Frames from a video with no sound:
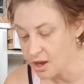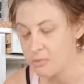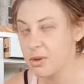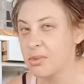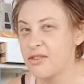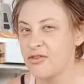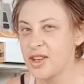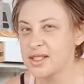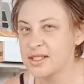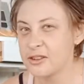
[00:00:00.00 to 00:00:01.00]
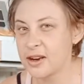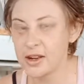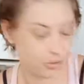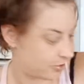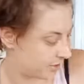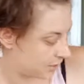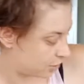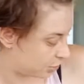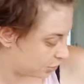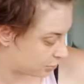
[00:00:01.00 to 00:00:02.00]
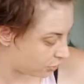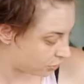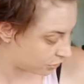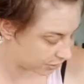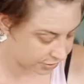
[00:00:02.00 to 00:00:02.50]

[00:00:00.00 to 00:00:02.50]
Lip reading: But my vet's not 100% sure,